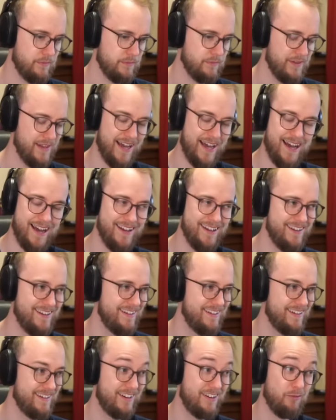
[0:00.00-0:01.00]
Ah.
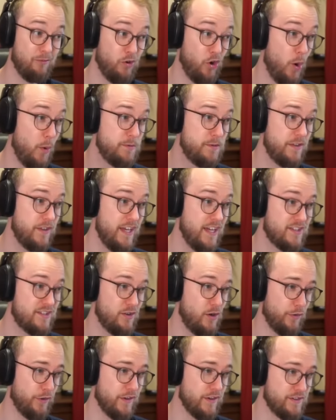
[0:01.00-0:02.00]
Robes of the
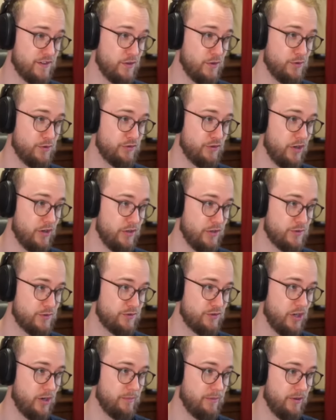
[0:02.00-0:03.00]
Exalted is a huge
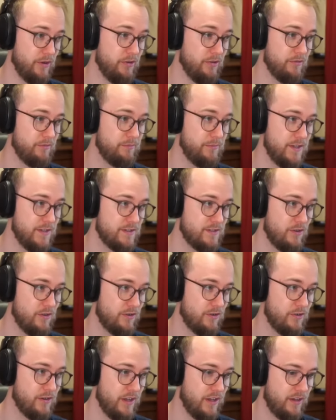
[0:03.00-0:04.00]
drop, though.
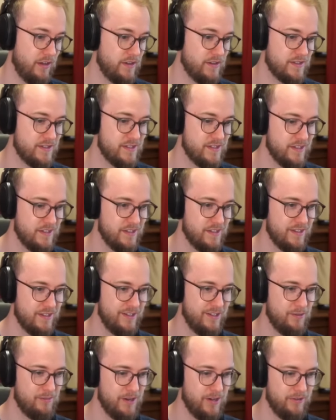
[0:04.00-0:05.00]
Beastalker, leggings,
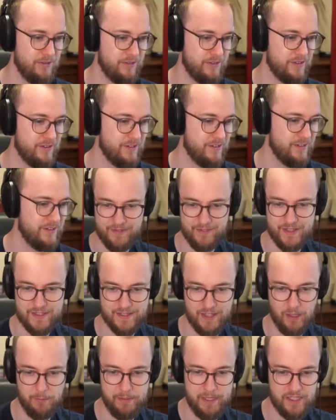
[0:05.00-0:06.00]
no mount. Is
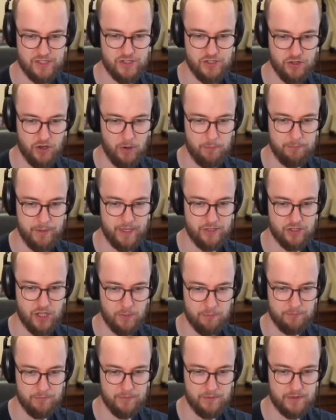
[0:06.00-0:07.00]
little PTR, big
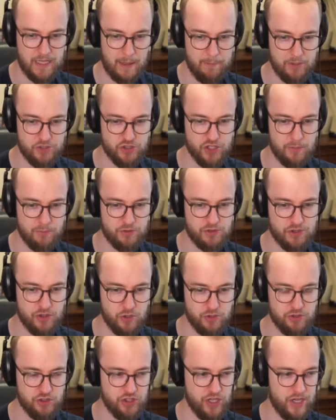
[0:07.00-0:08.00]
damage numbers
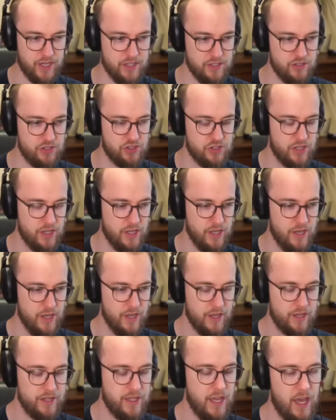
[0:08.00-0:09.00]
could change.
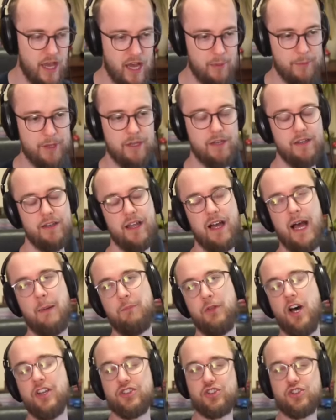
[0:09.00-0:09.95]
Yeah, I mean, I'm not